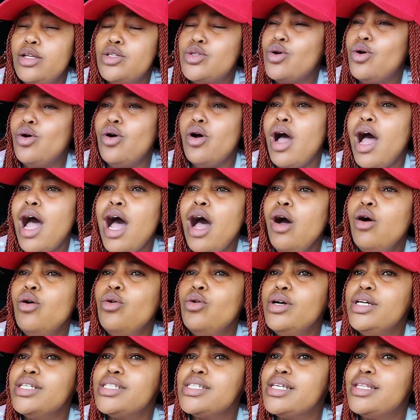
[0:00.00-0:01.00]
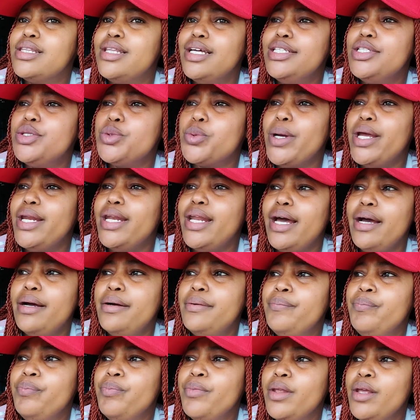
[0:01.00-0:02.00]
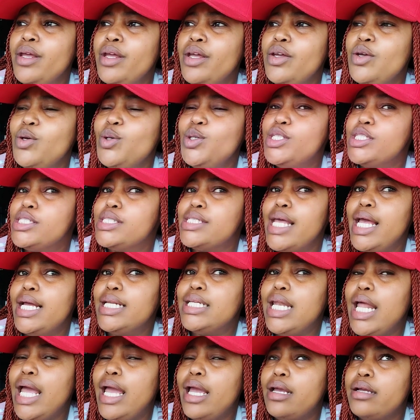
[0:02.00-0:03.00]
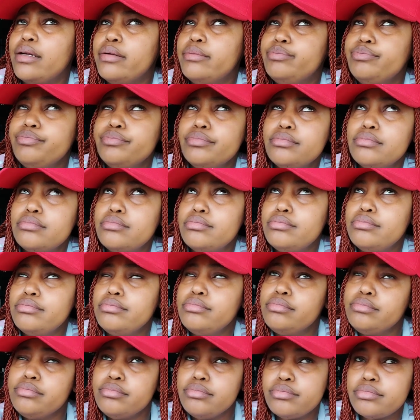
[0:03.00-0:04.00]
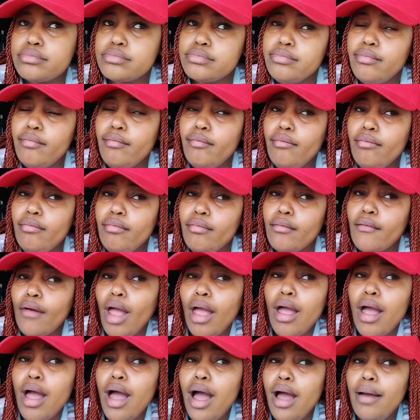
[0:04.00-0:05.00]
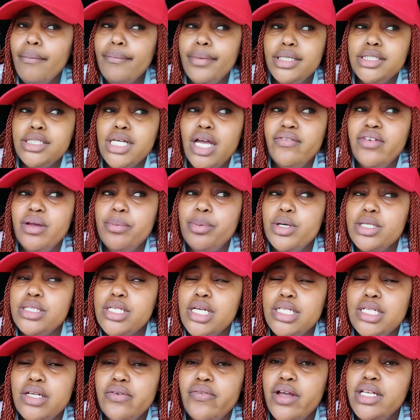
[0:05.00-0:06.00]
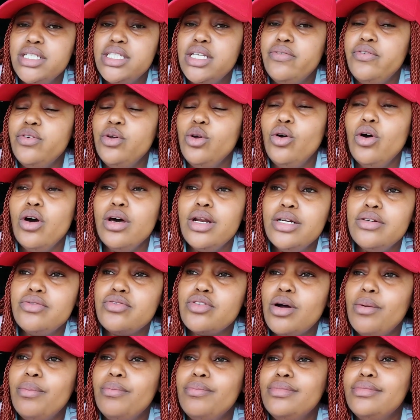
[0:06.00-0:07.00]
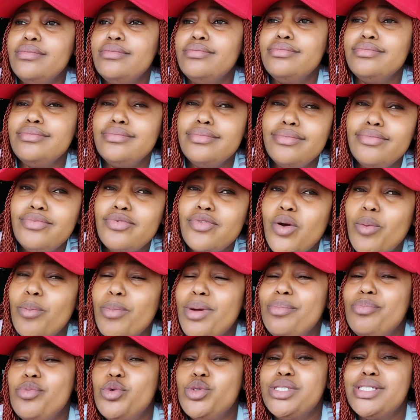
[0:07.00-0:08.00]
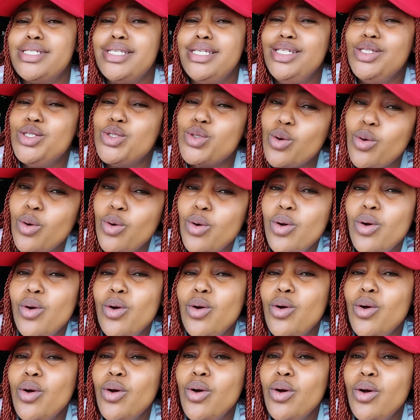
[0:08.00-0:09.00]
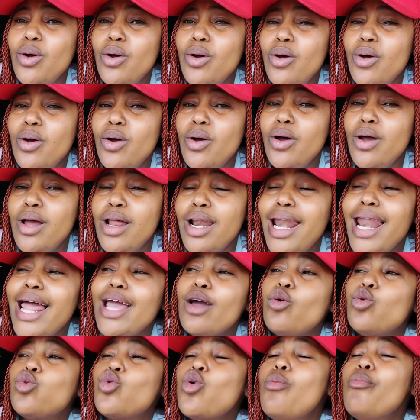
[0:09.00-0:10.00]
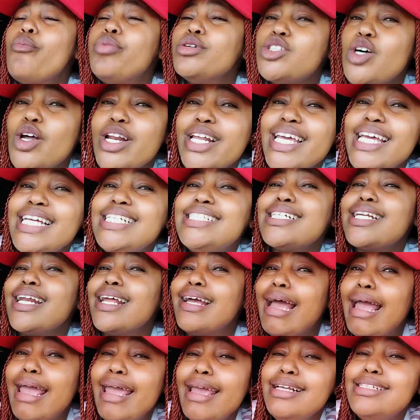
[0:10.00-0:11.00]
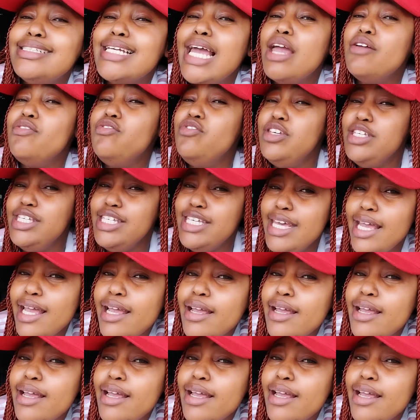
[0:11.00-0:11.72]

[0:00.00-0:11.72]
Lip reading: So how is it that when you just act like, I'm HIV positive, as if you got it from a mosquito? Like, utlo mpotsa gore ke itjere kae HIV.